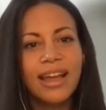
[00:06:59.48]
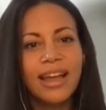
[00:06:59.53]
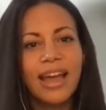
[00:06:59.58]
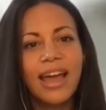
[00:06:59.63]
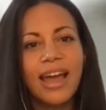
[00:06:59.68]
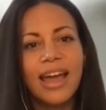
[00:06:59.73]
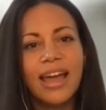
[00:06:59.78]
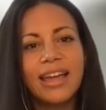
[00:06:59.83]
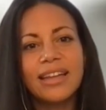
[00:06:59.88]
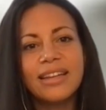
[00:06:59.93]

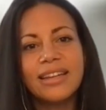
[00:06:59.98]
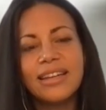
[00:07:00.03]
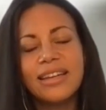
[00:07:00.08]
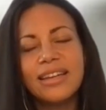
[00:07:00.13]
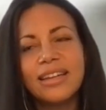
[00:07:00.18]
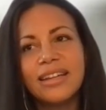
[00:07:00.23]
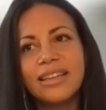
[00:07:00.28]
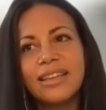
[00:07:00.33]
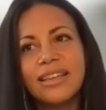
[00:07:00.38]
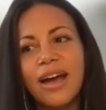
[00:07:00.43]
And
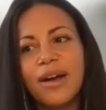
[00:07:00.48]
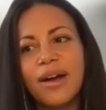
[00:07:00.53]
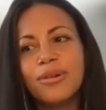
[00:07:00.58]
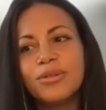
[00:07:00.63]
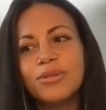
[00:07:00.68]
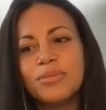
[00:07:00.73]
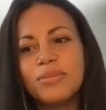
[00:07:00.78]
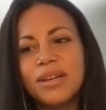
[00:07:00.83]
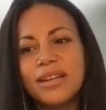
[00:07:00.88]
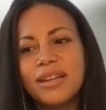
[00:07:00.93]
it
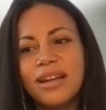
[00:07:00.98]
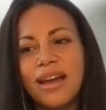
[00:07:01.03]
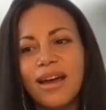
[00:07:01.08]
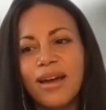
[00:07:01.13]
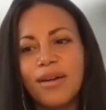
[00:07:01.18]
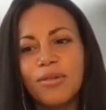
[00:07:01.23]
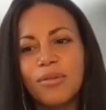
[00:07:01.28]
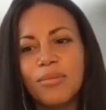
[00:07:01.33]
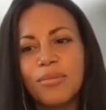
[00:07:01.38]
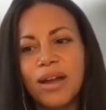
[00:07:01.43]
allows me to
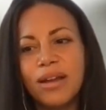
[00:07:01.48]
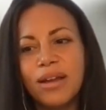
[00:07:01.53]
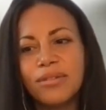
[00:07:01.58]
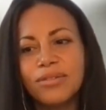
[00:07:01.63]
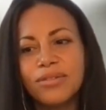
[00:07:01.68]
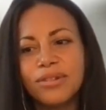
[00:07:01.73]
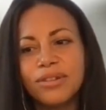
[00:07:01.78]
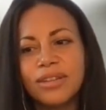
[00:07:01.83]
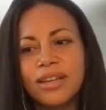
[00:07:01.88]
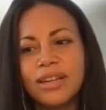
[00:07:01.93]
have a
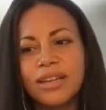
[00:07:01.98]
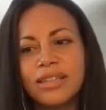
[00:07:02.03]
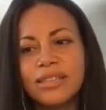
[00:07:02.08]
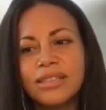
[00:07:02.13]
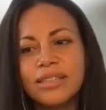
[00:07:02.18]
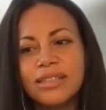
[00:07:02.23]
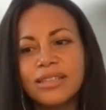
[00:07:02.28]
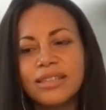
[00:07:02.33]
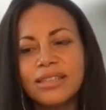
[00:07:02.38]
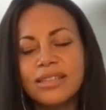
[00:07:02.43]

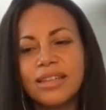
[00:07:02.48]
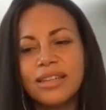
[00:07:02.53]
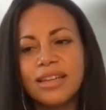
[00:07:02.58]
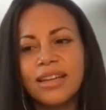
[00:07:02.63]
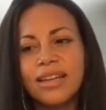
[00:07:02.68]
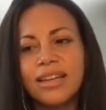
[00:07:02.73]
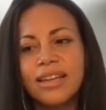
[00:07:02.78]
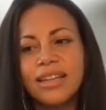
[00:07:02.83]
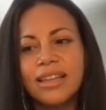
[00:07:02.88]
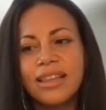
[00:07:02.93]
mindfulness
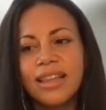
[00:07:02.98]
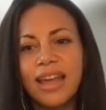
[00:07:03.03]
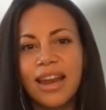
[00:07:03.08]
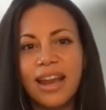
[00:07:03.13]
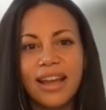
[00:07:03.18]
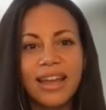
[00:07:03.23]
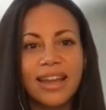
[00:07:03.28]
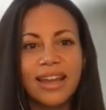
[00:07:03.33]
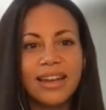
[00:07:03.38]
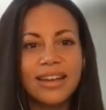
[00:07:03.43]
that I
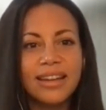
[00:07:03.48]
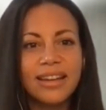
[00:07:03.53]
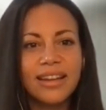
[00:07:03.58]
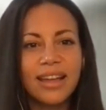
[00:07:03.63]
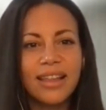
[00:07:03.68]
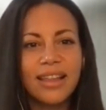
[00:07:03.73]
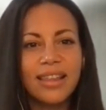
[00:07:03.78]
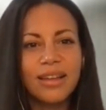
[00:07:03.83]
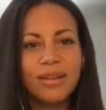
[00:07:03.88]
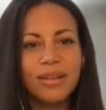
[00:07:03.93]
can, I
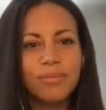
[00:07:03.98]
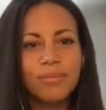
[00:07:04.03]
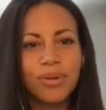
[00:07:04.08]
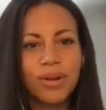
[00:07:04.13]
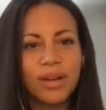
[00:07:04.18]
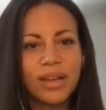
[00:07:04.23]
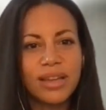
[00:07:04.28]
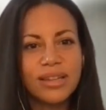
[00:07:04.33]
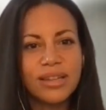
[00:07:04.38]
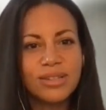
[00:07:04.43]
think,
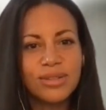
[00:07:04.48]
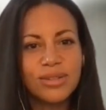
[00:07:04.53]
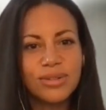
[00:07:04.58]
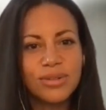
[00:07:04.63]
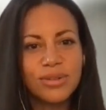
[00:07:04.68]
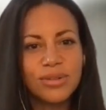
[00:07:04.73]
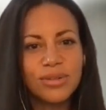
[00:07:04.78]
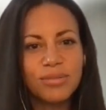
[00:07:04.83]
bring into